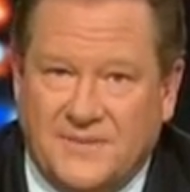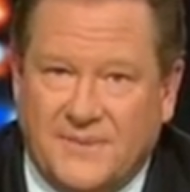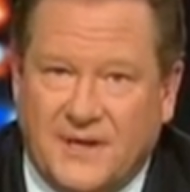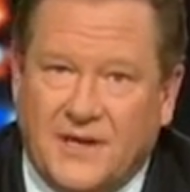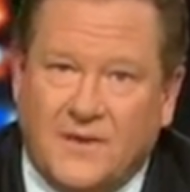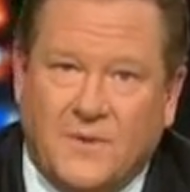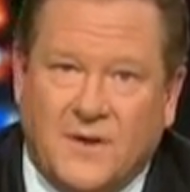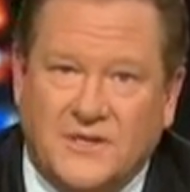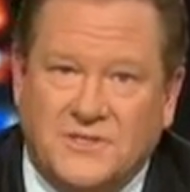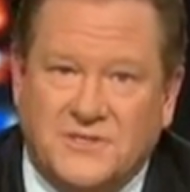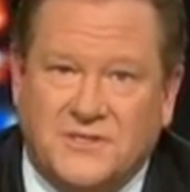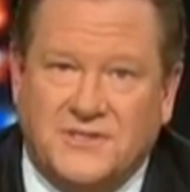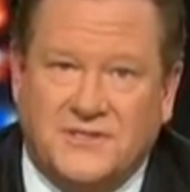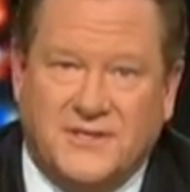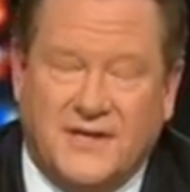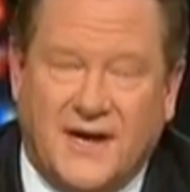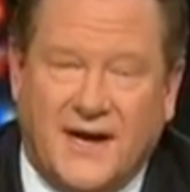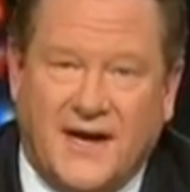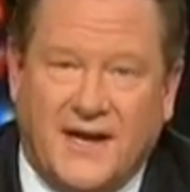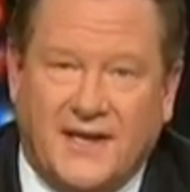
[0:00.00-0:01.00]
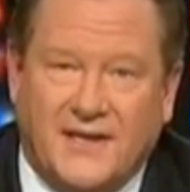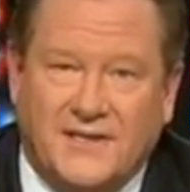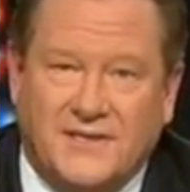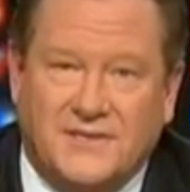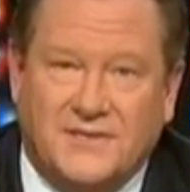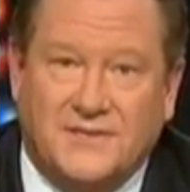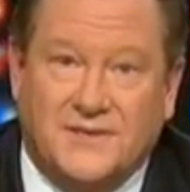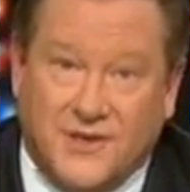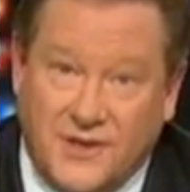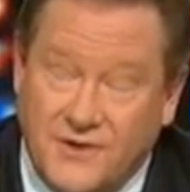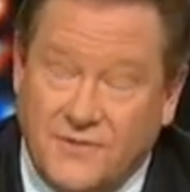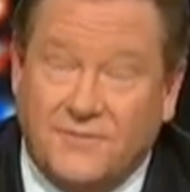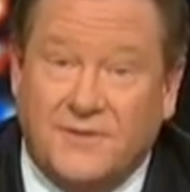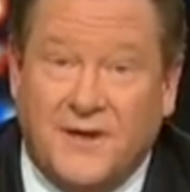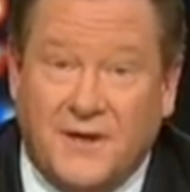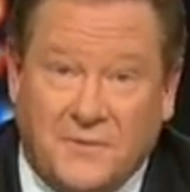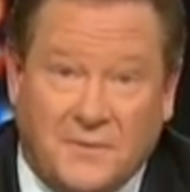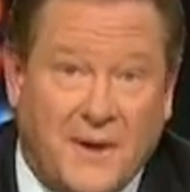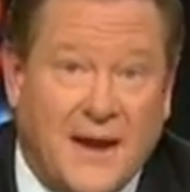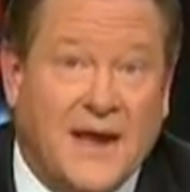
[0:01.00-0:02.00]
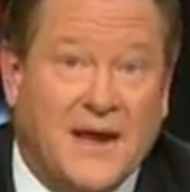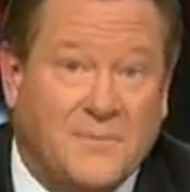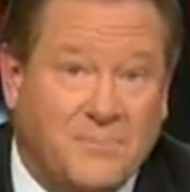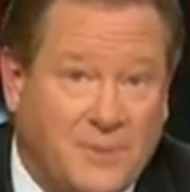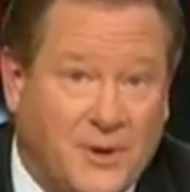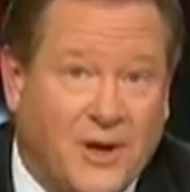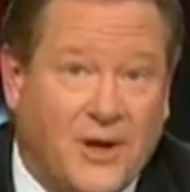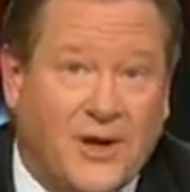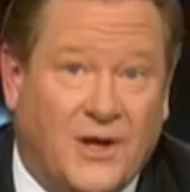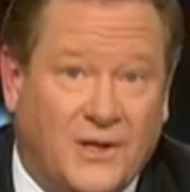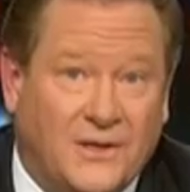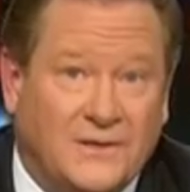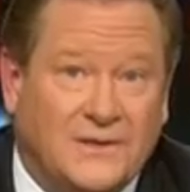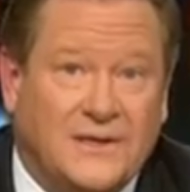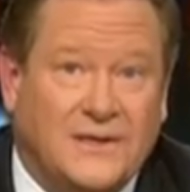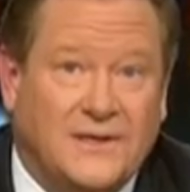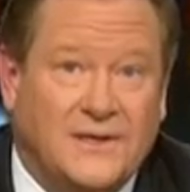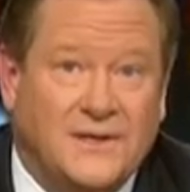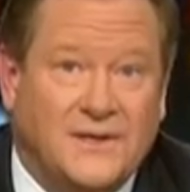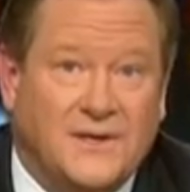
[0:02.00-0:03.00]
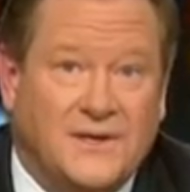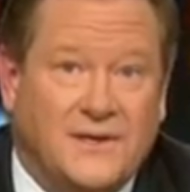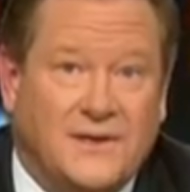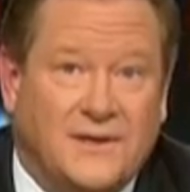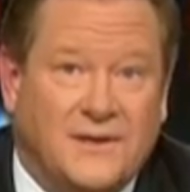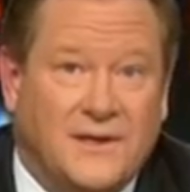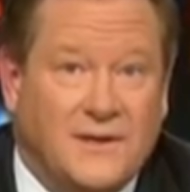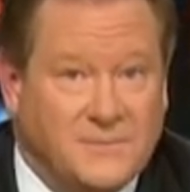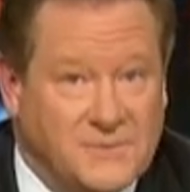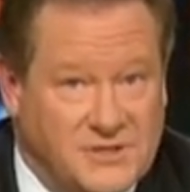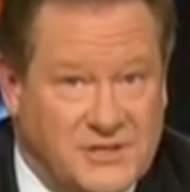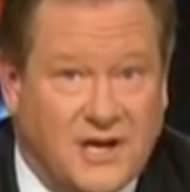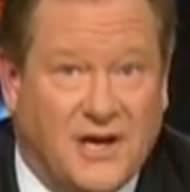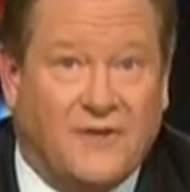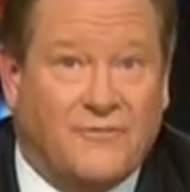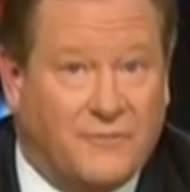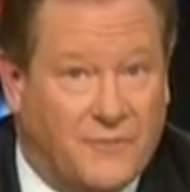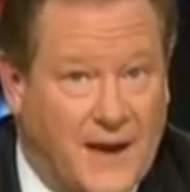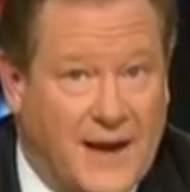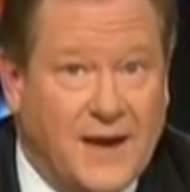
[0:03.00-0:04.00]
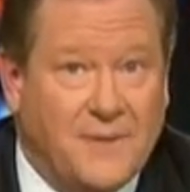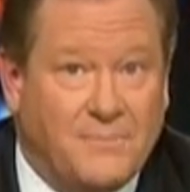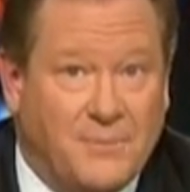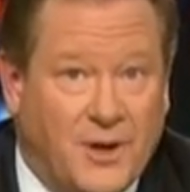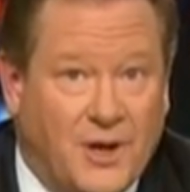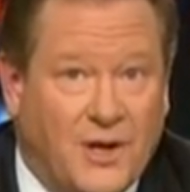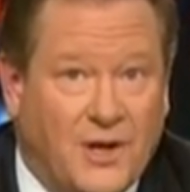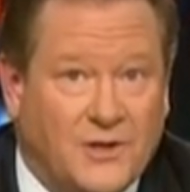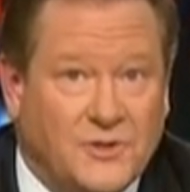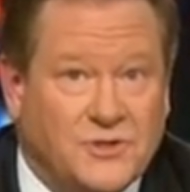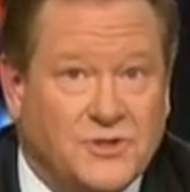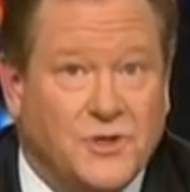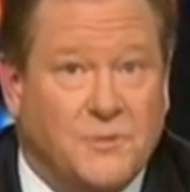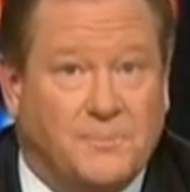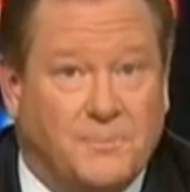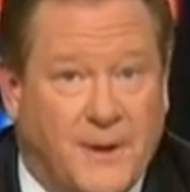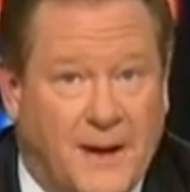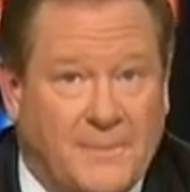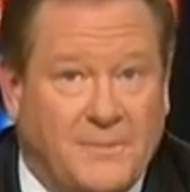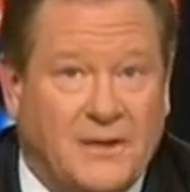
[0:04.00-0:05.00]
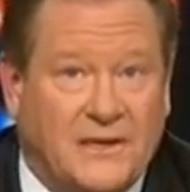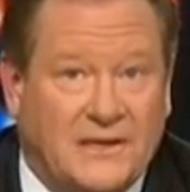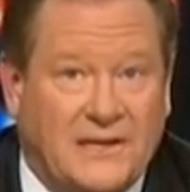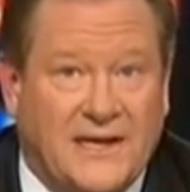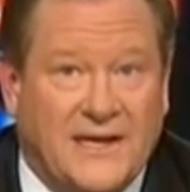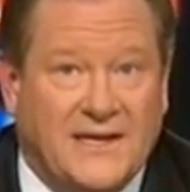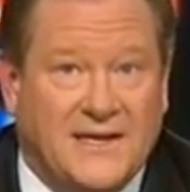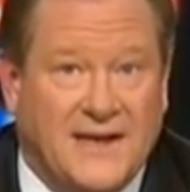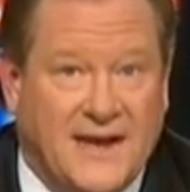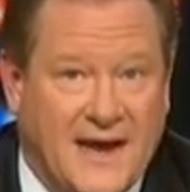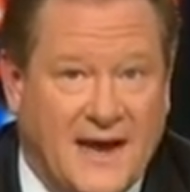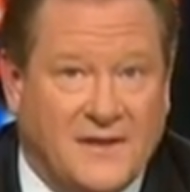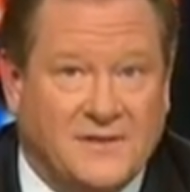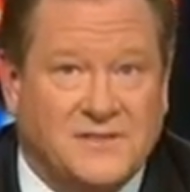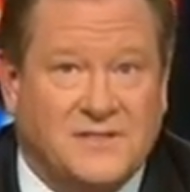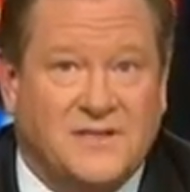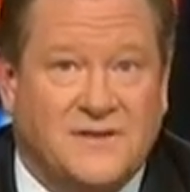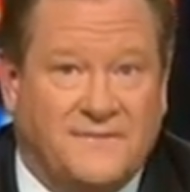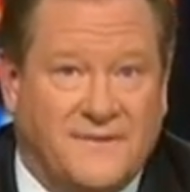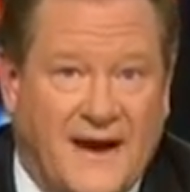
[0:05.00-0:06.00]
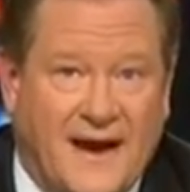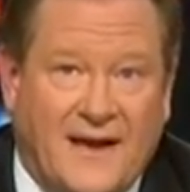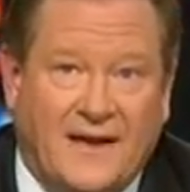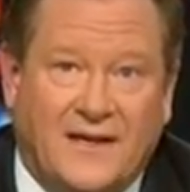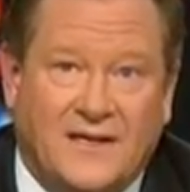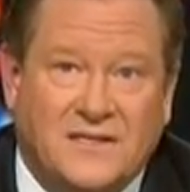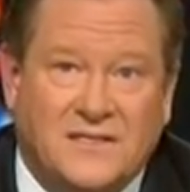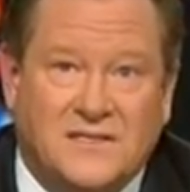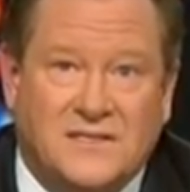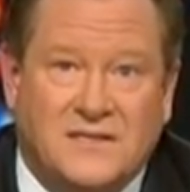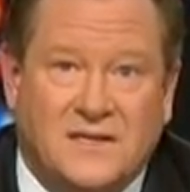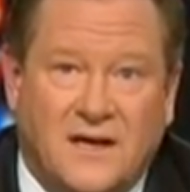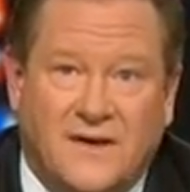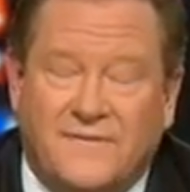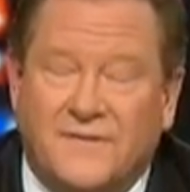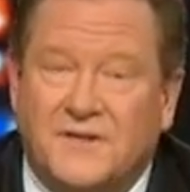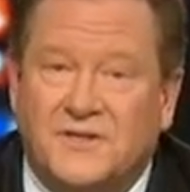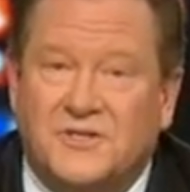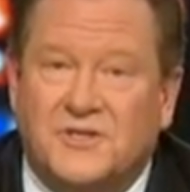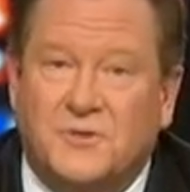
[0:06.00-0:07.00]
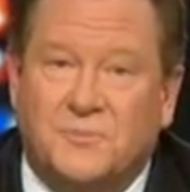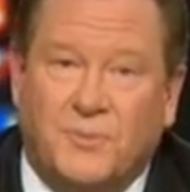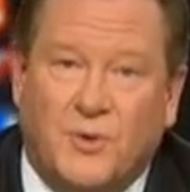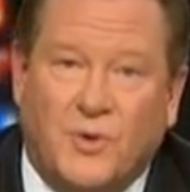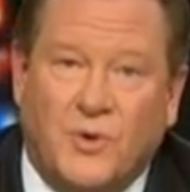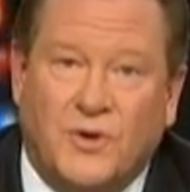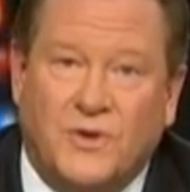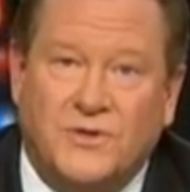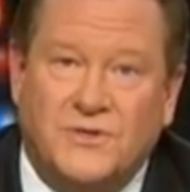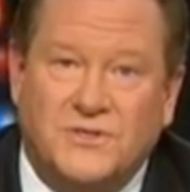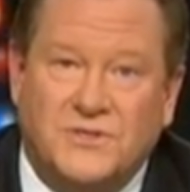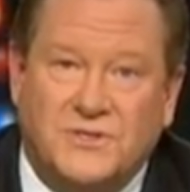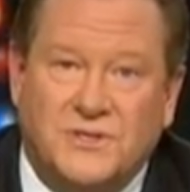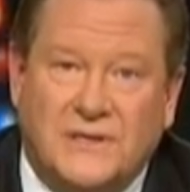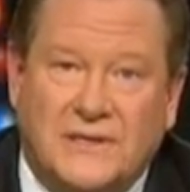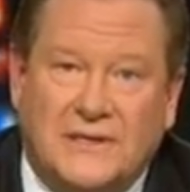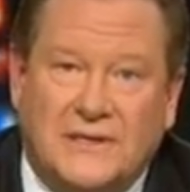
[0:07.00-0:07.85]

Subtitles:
My question tonight is, do you think Rand Paul himself, Rand Paul, should publicly denounce the violence of his supporters?